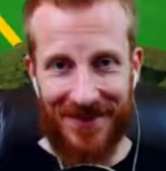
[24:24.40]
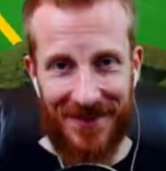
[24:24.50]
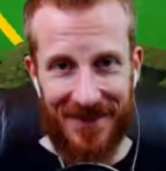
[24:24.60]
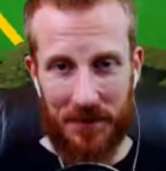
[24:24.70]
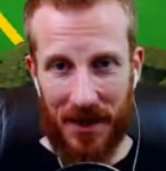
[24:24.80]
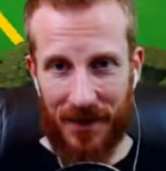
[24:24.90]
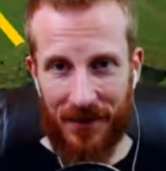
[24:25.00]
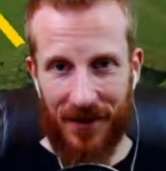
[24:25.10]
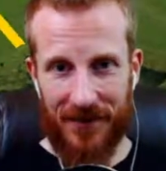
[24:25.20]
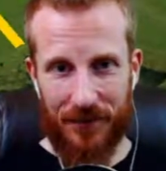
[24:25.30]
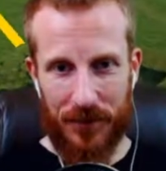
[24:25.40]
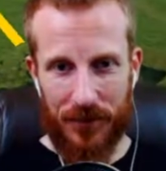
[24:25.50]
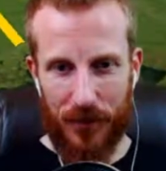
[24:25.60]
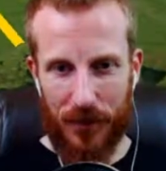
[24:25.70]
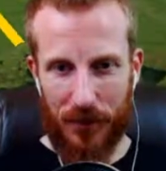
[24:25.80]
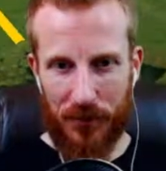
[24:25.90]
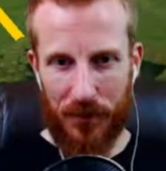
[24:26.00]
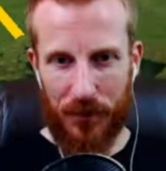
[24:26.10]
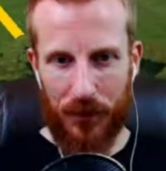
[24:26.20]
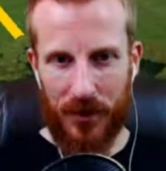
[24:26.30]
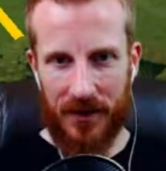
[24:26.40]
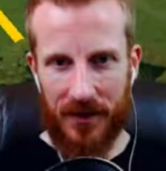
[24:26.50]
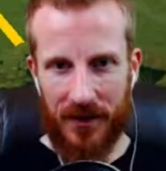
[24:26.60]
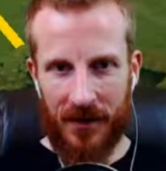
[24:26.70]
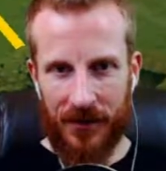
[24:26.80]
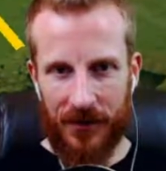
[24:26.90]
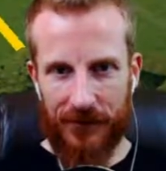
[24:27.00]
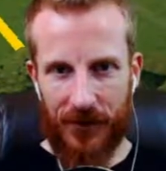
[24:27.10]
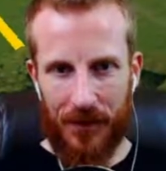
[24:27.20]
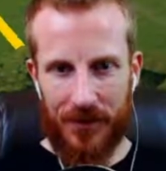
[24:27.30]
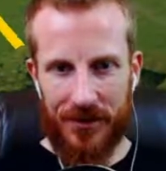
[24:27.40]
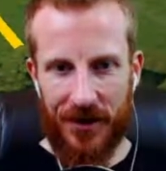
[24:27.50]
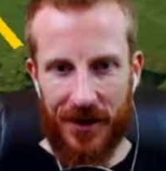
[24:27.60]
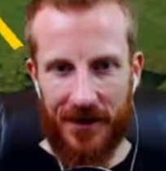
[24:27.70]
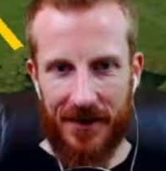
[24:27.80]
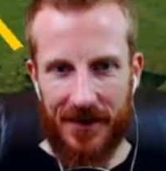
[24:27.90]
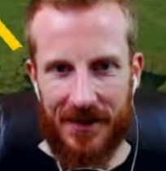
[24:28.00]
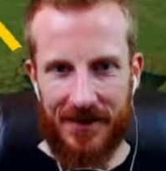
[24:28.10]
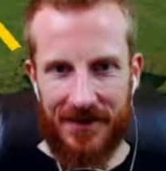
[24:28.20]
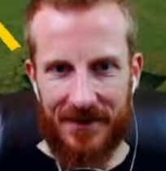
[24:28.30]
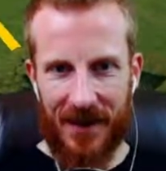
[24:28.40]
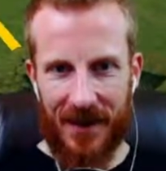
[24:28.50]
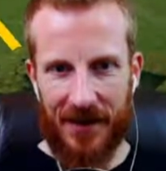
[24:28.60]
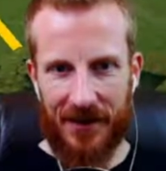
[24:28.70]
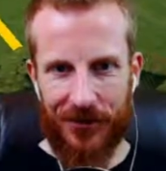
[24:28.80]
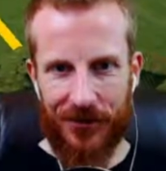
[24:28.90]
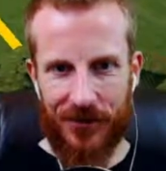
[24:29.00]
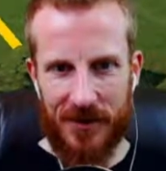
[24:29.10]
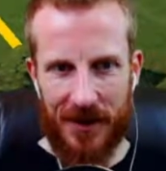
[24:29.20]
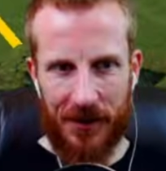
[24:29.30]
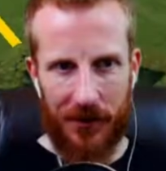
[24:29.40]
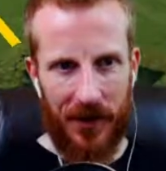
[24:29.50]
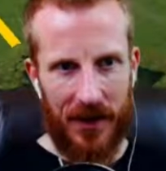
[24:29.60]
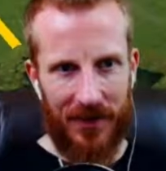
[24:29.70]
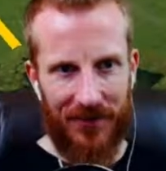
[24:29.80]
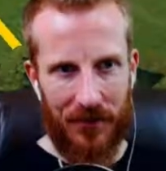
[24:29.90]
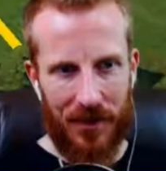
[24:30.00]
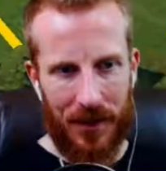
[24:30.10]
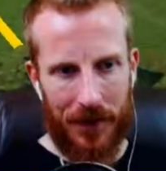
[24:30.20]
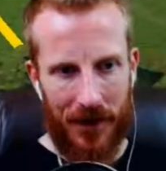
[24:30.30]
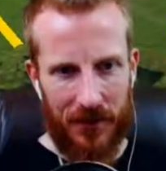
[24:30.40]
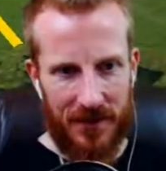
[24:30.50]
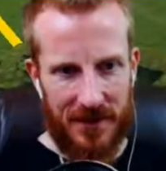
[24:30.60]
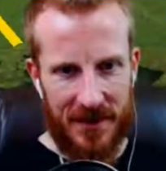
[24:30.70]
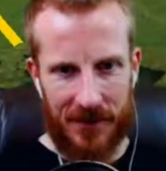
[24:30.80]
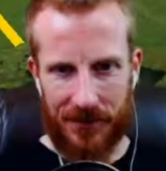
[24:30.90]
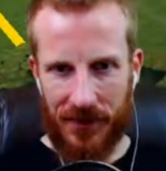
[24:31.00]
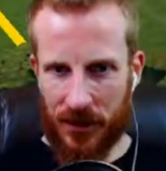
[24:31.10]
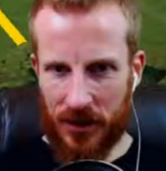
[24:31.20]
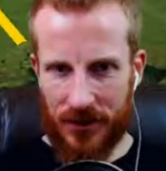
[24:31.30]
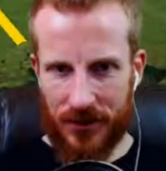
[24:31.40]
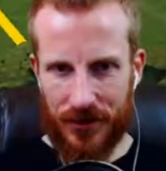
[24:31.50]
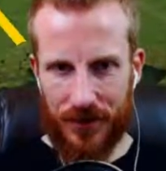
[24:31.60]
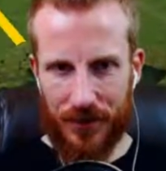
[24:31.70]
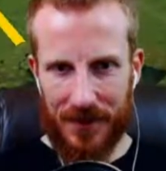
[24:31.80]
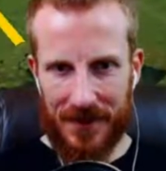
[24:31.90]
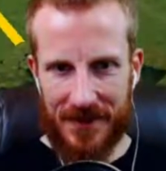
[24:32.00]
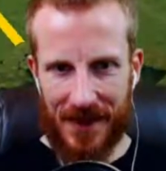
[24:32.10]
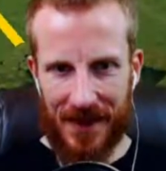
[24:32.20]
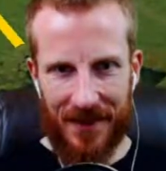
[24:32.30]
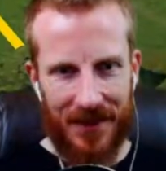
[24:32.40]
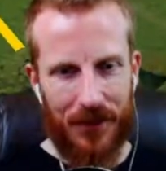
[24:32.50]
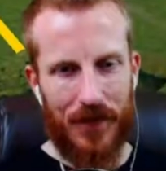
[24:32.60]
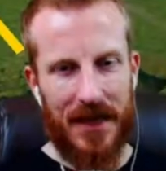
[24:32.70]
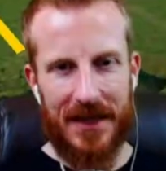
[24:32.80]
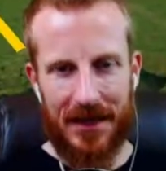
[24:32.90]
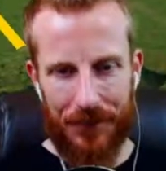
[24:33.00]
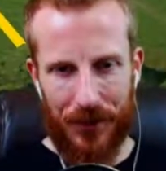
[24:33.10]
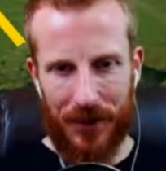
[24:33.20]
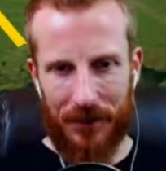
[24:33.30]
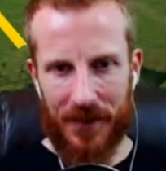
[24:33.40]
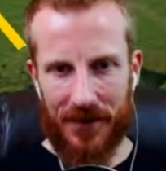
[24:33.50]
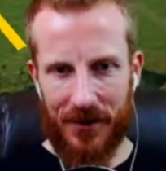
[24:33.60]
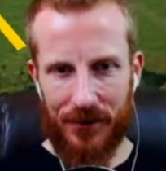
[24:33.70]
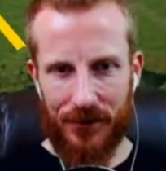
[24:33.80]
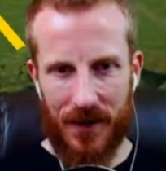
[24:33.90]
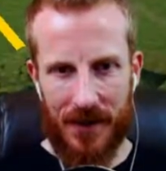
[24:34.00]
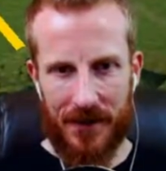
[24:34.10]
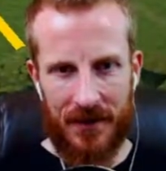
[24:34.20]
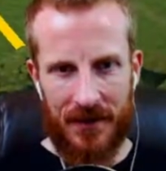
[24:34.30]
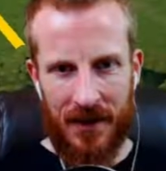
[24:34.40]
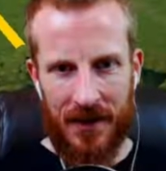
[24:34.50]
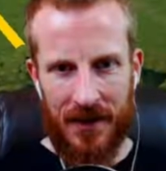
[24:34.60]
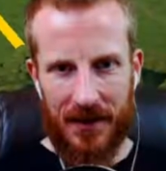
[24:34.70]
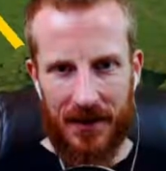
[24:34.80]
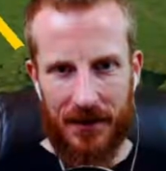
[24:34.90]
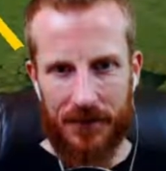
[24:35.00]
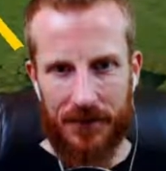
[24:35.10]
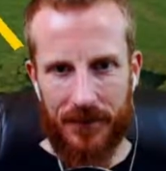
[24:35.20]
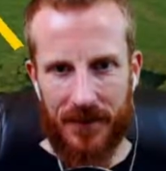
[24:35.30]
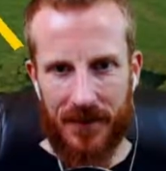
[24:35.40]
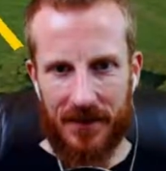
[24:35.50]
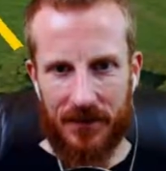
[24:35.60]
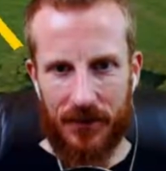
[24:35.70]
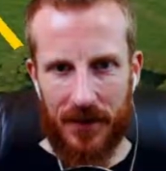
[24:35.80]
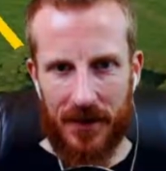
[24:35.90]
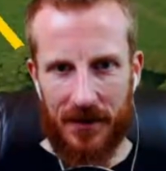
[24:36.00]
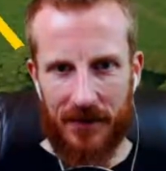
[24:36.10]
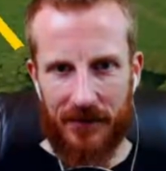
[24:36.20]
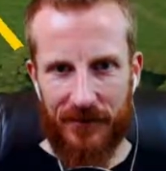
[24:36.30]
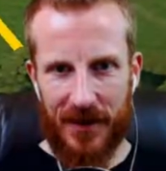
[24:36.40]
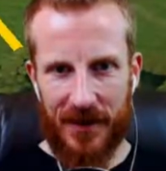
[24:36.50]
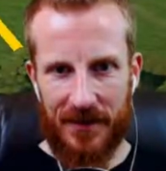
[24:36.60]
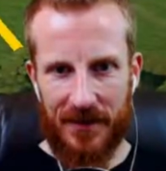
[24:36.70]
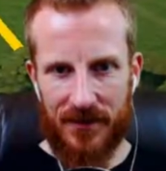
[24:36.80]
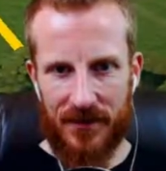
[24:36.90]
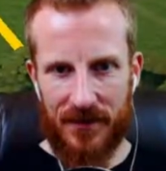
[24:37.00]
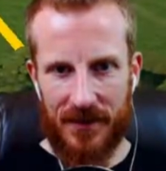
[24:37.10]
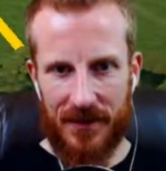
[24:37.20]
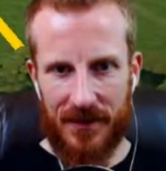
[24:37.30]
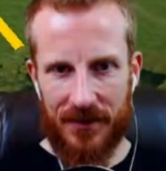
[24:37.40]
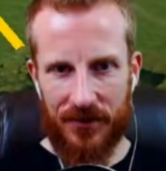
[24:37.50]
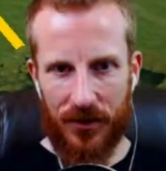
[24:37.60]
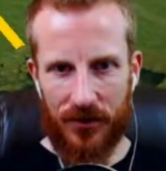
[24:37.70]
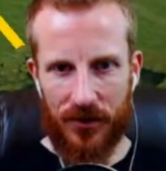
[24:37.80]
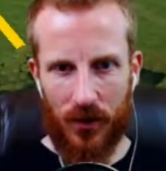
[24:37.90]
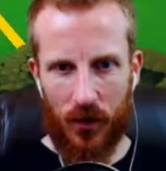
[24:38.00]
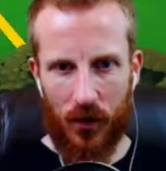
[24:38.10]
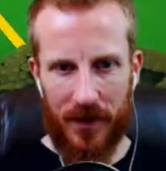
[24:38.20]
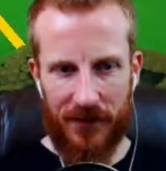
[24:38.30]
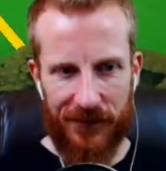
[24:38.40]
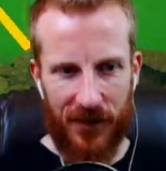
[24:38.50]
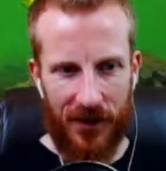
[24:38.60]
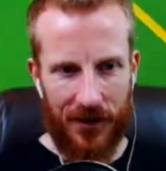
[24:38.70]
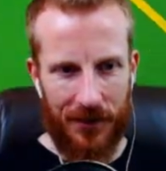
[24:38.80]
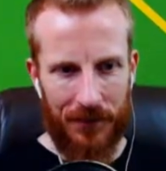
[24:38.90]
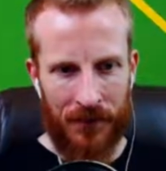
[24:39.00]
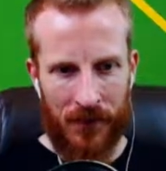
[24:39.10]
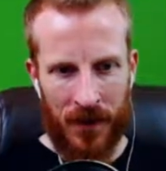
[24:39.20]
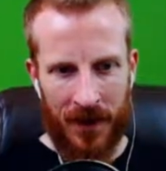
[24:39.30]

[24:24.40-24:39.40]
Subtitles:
is not something I thought of, but you could probably put the farmer's hut inside your town and have them come out of the town to do the planting. I think we're going to keep it right by the coastline. let's go ahead and find this. It is called Wheat Farm.